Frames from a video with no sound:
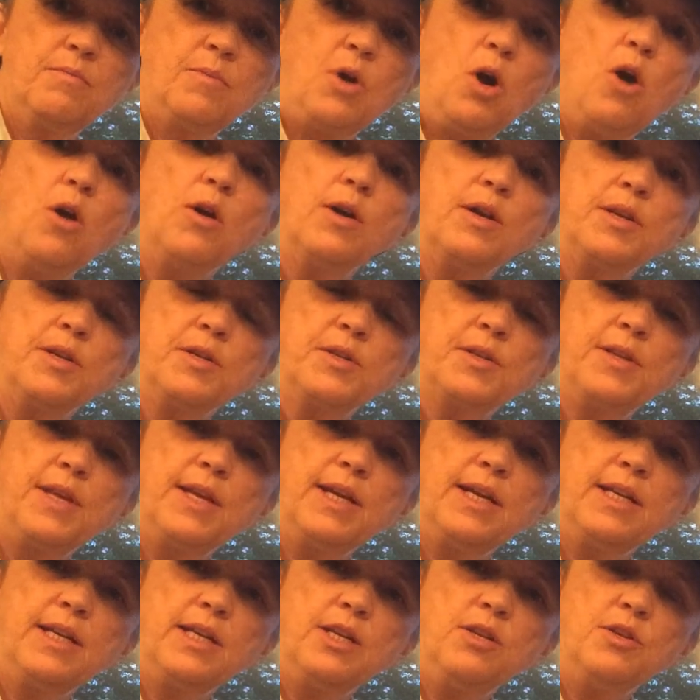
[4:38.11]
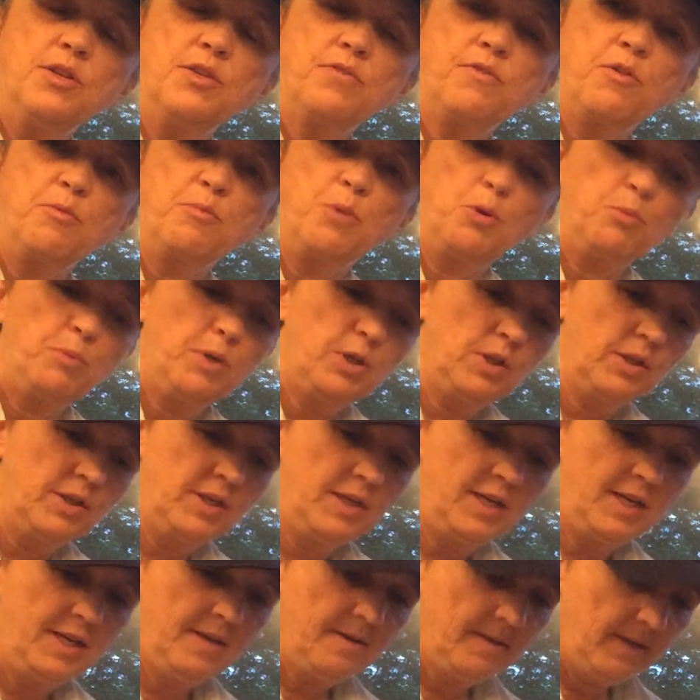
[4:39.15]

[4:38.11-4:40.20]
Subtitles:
harness that I use for mobility.